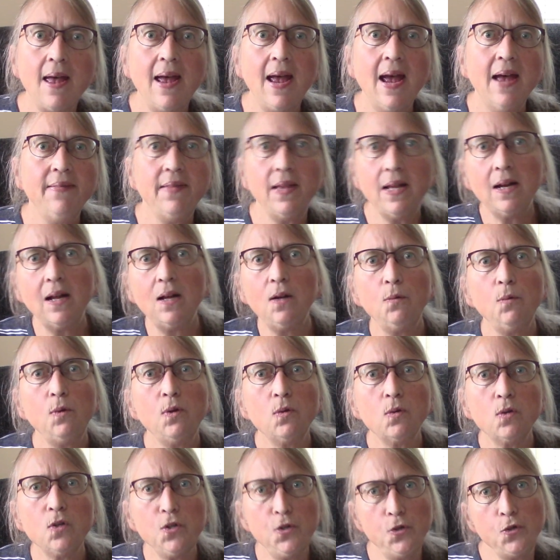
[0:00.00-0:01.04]
And then I
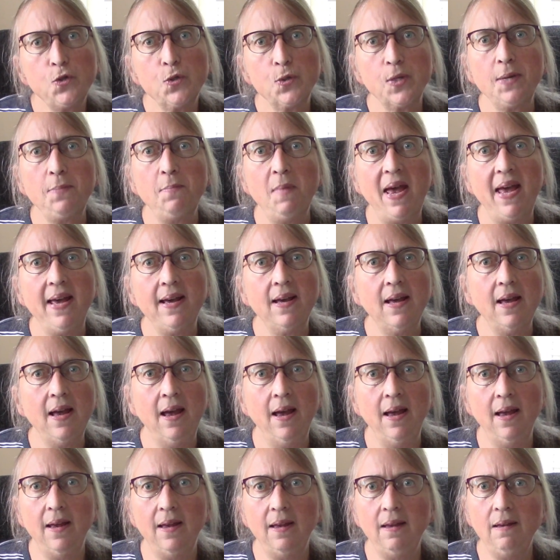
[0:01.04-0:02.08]
will usually make
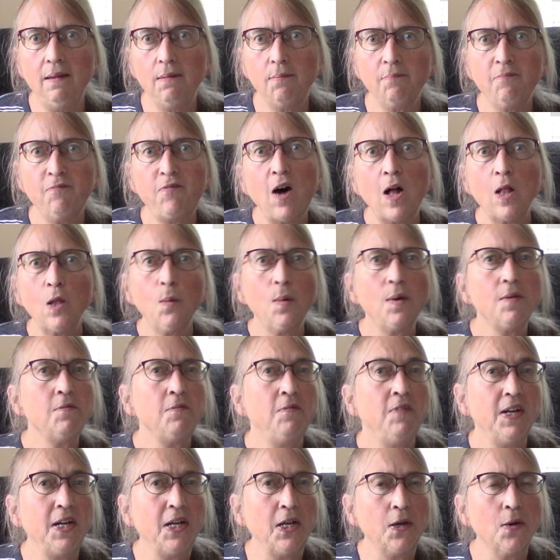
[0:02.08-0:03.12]
a follow-up
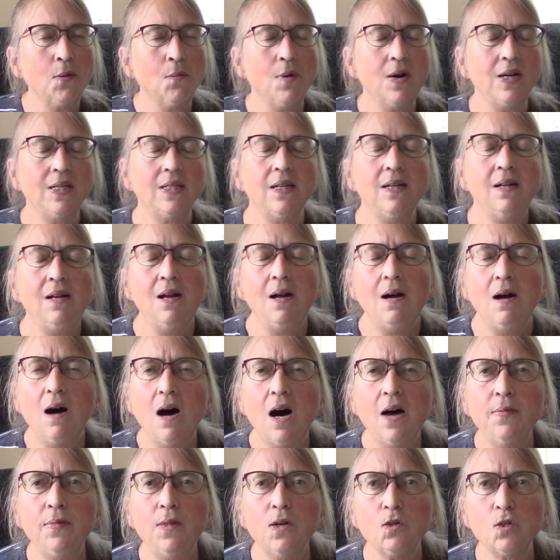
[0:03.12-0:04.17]
video on
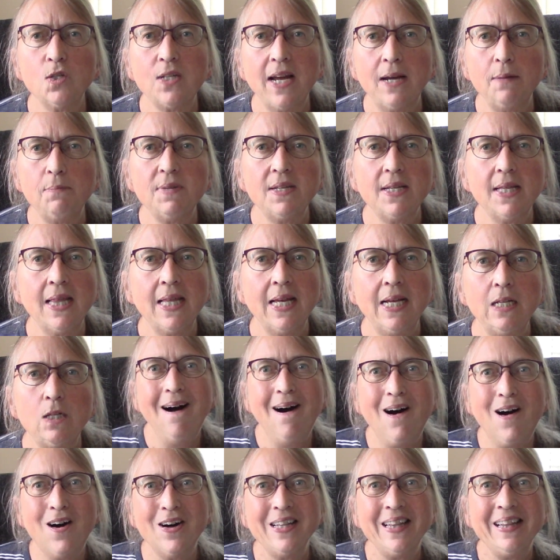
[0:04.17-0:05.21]
those types of things.
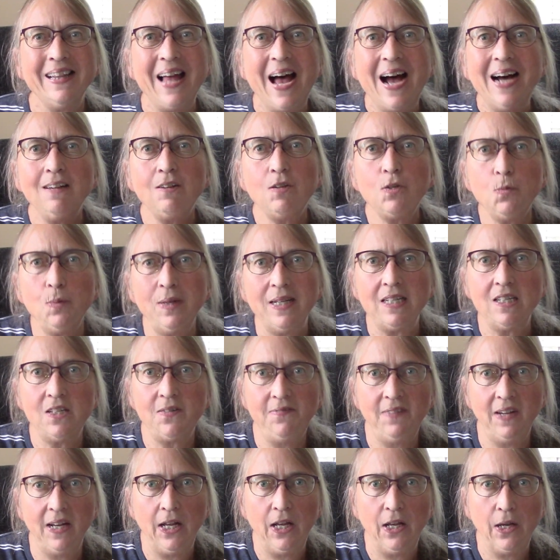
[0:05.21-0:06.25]
On last week's
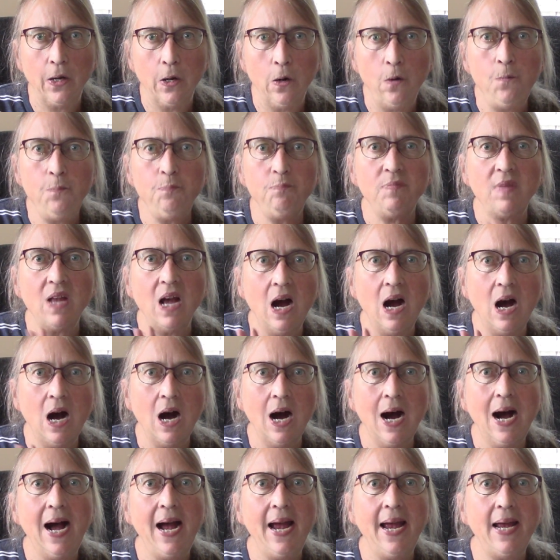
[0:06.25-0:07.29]
video,
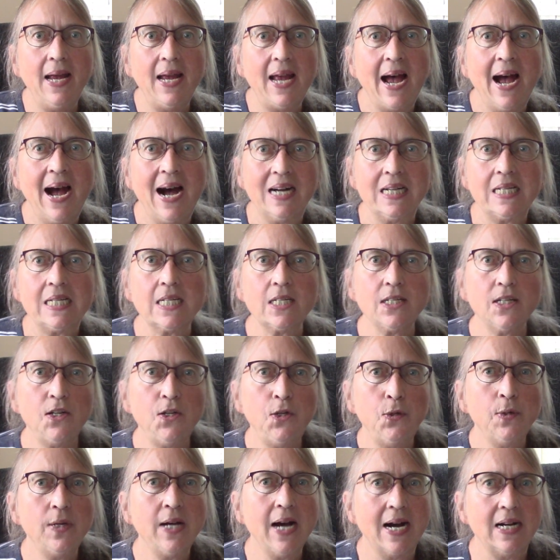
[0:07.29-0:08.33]
I asked
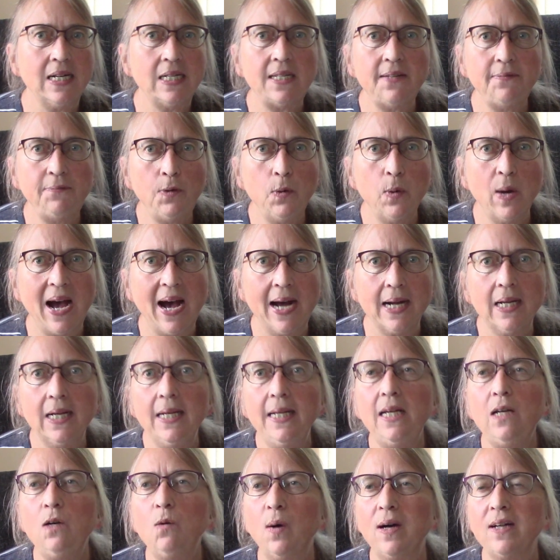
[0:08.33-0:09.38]
you guys if you had
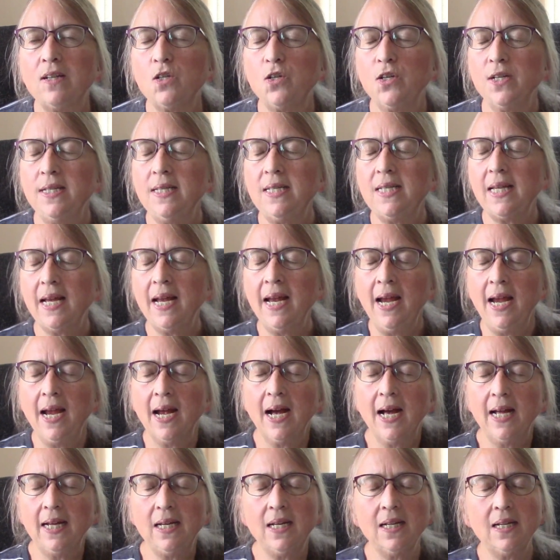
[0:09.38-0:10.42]
any questions
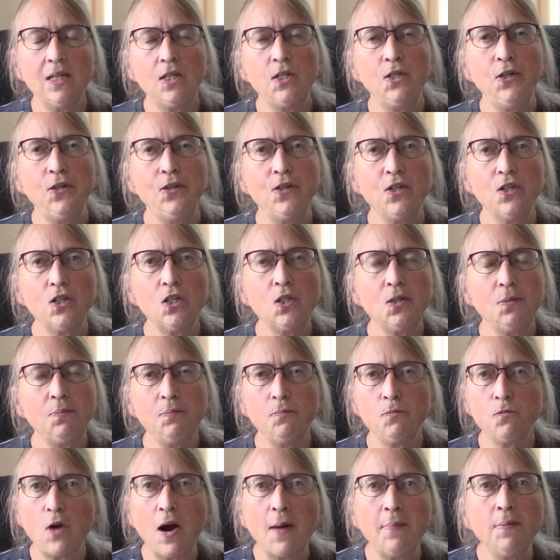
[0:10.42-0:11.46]
and to just
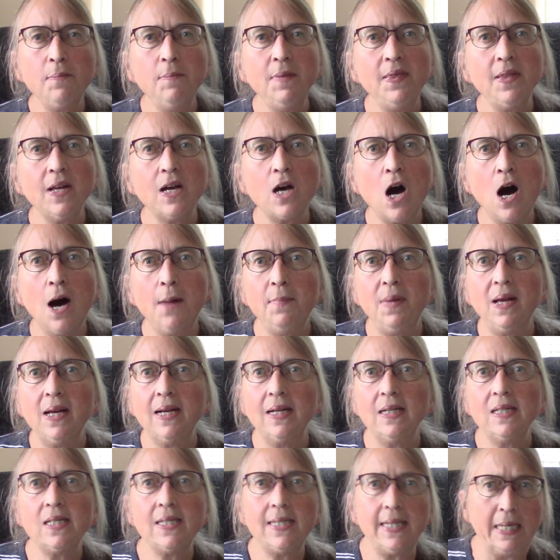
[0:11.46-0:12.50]
drop them in the
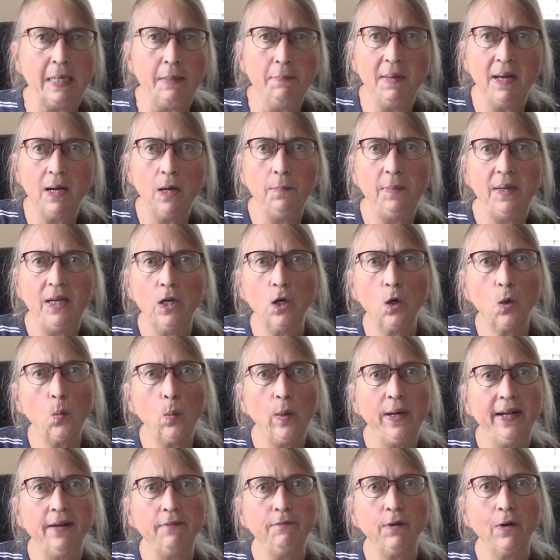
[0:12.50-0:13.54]
comments, email me or
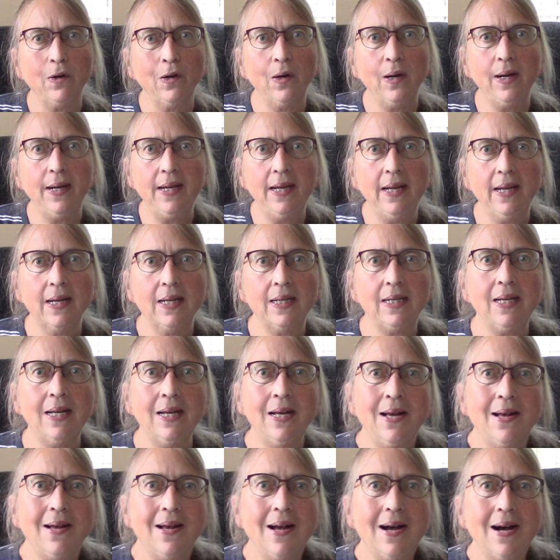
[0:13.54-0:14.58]
whatever, and
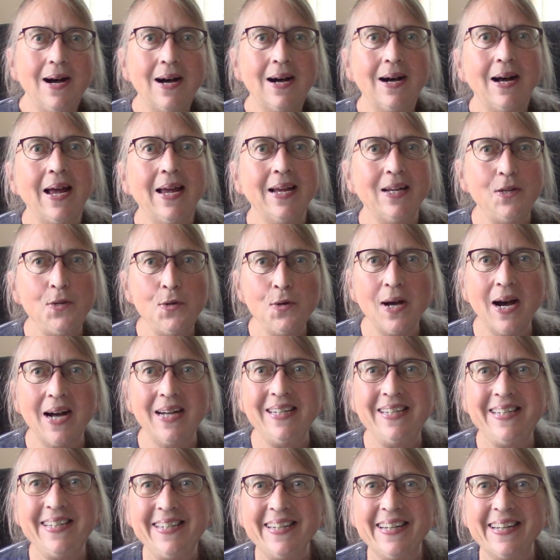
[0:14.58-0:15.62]
you
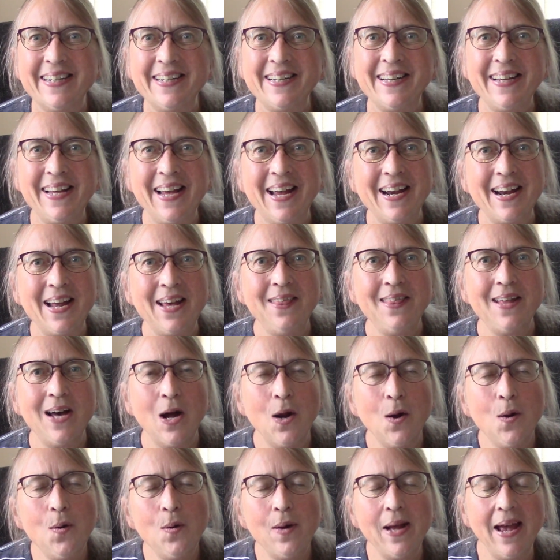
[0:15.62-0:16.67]
guys did. And I
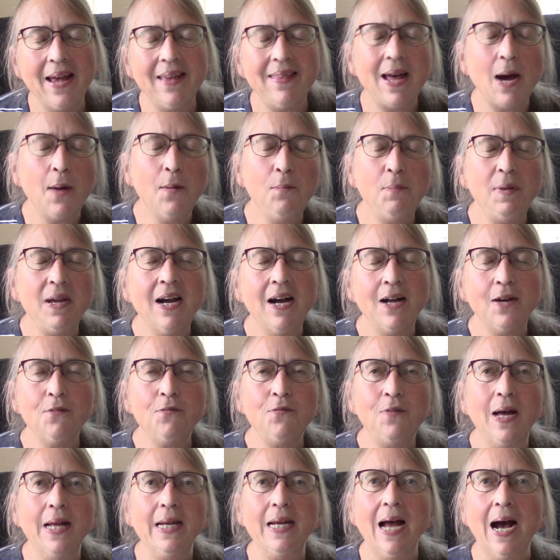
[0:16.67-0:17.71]
thought, okay, that would be kind of
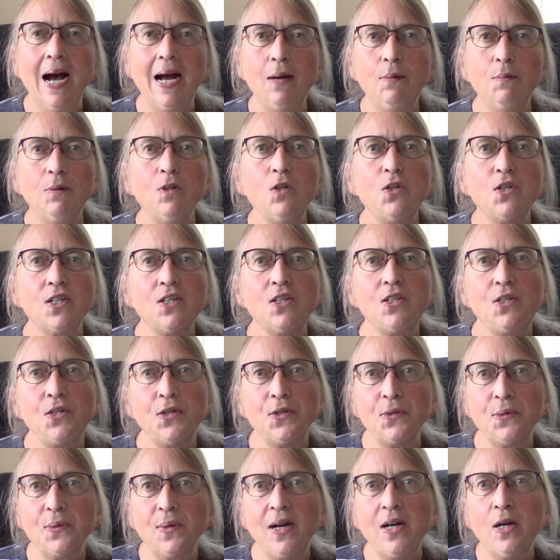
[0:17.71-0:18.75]
fun. I will just
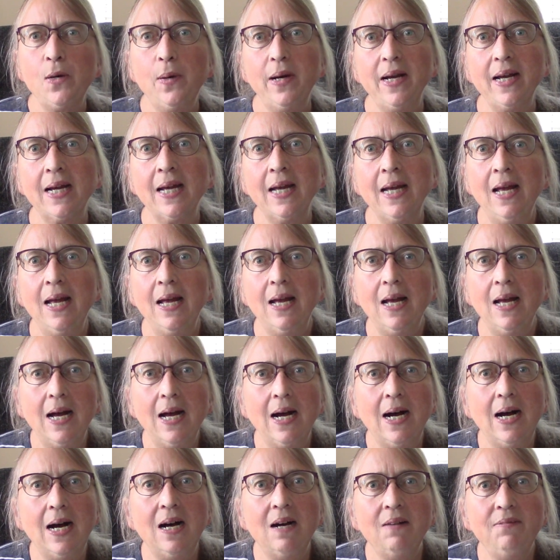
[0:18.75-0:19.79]
do a quick
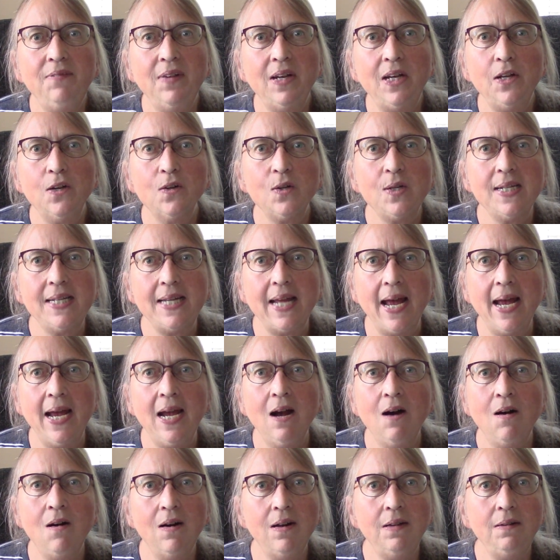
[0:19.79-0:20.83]
video today
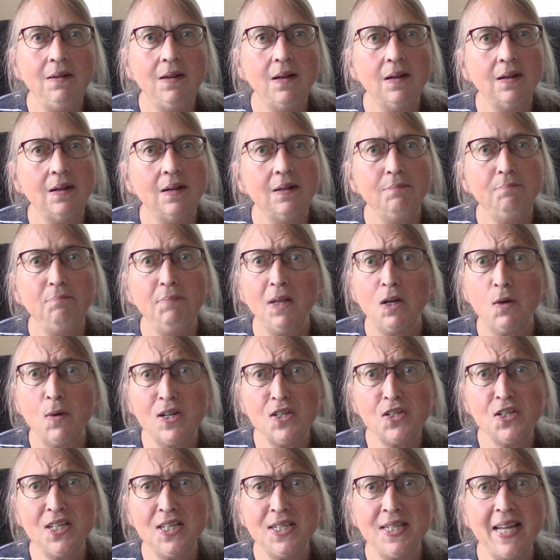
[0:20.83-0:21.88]
on the
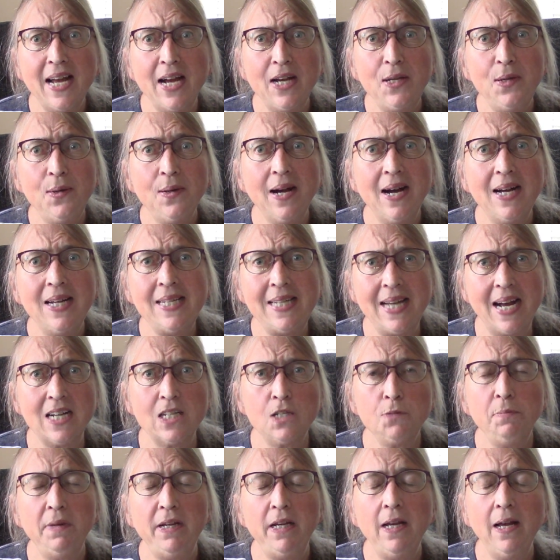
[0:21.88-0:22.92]
questions that you guys
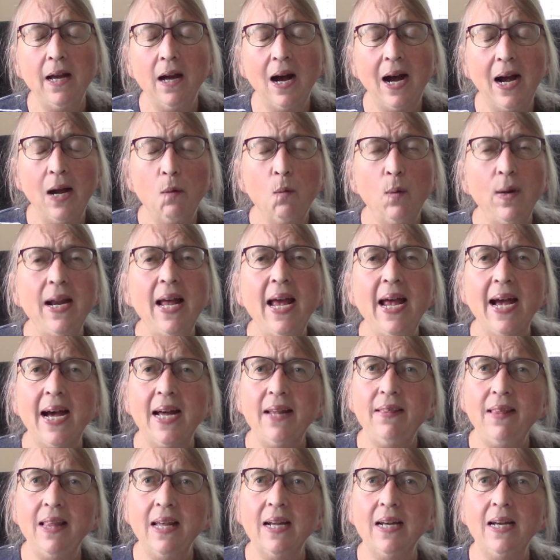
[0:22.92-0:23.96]
asked me. I went
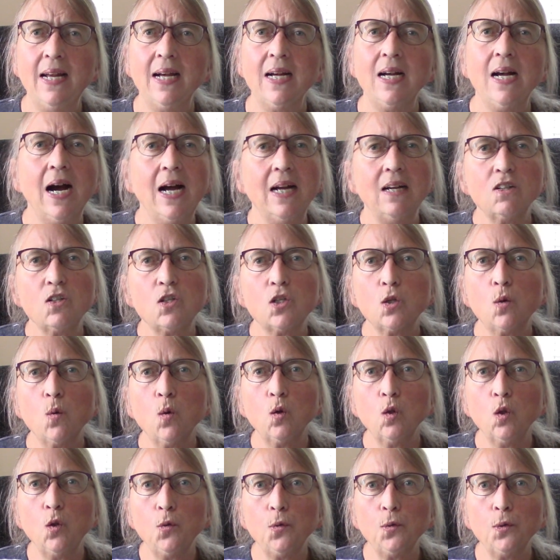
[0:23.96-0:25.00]
ahead then and kind of
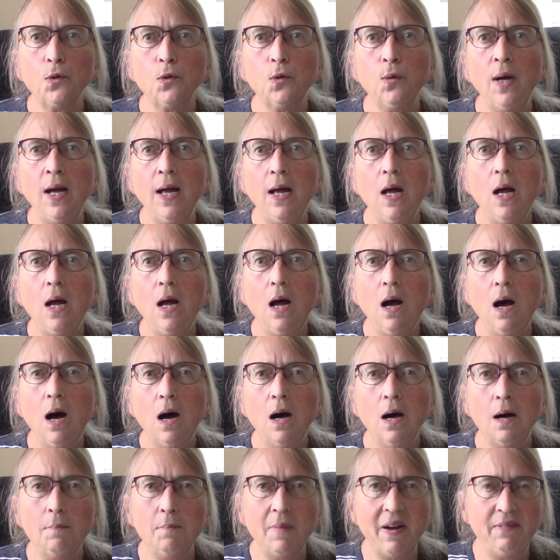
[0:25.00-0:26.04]
scrolled through
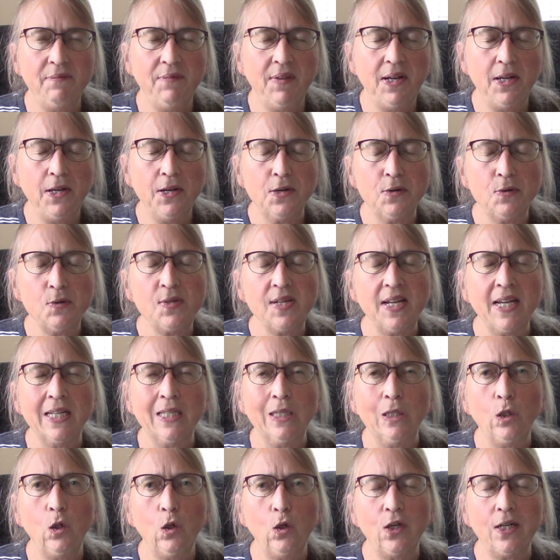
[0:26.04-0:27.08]
my videos
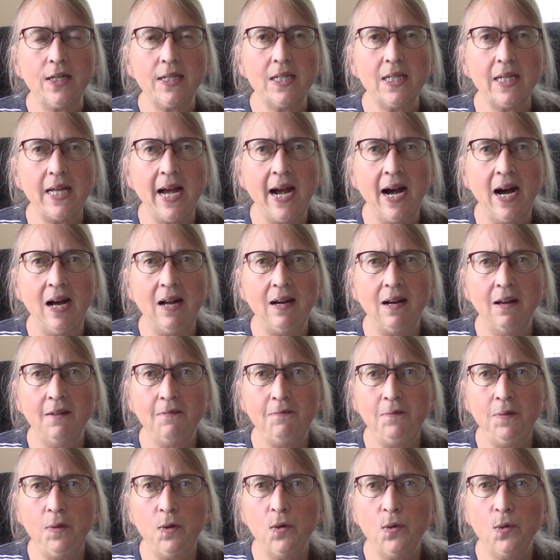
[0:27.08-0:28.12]
and looked at a
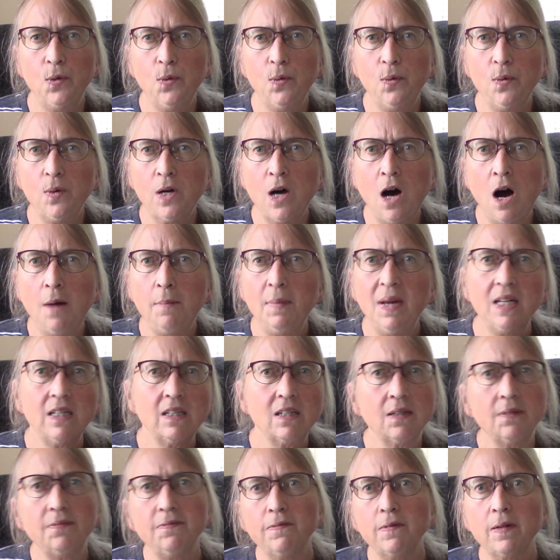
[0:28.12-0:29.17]
few
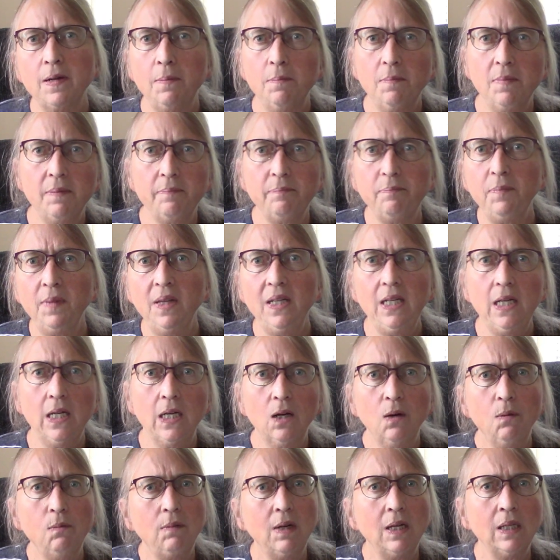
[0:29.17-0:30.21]
comments from,
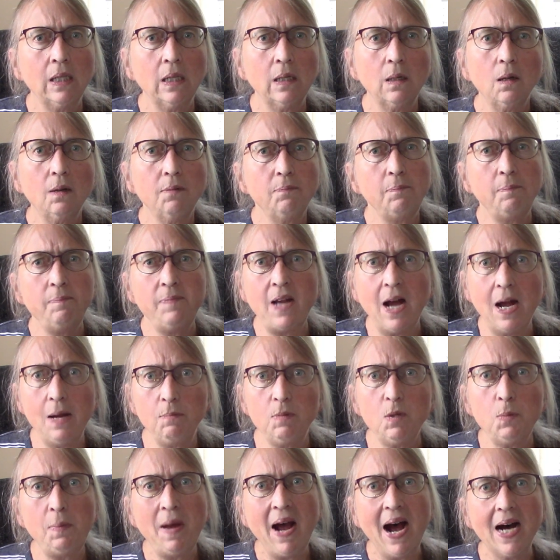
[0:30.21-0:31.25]
a little
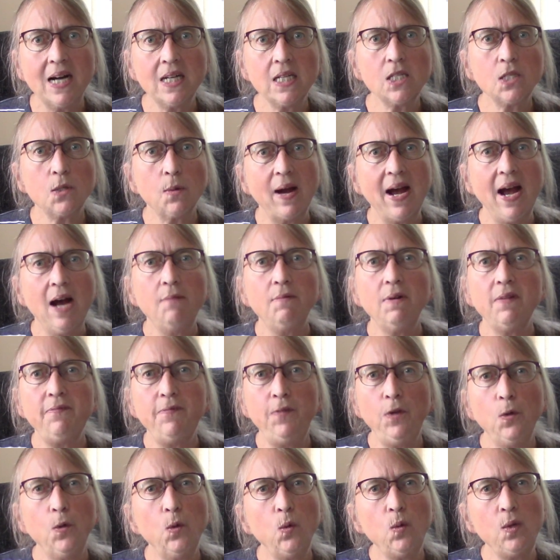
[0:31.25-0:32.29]
times past. So I have a
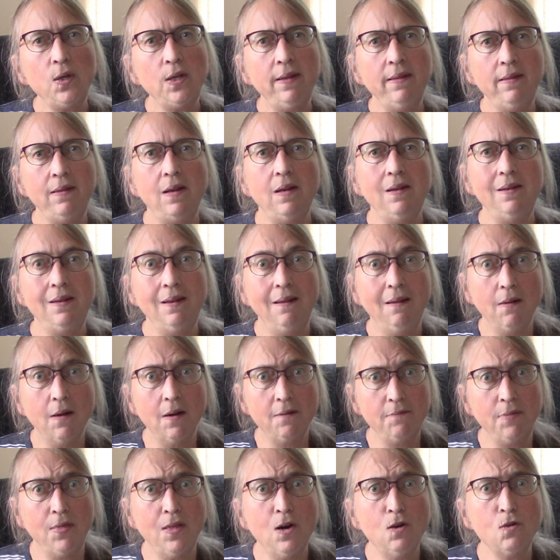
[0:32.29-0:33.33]
few
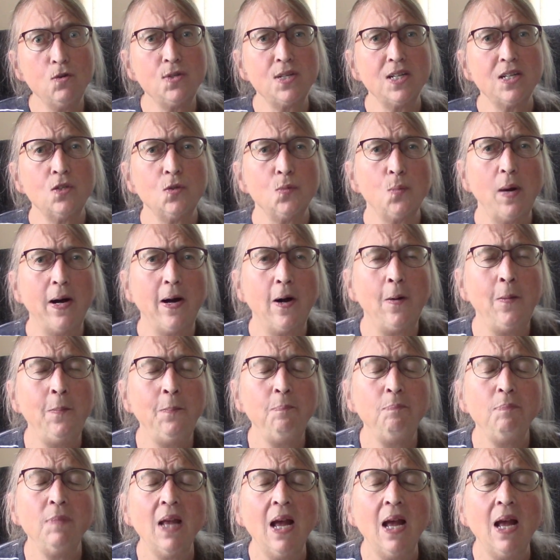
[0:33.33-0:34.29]
of those as well.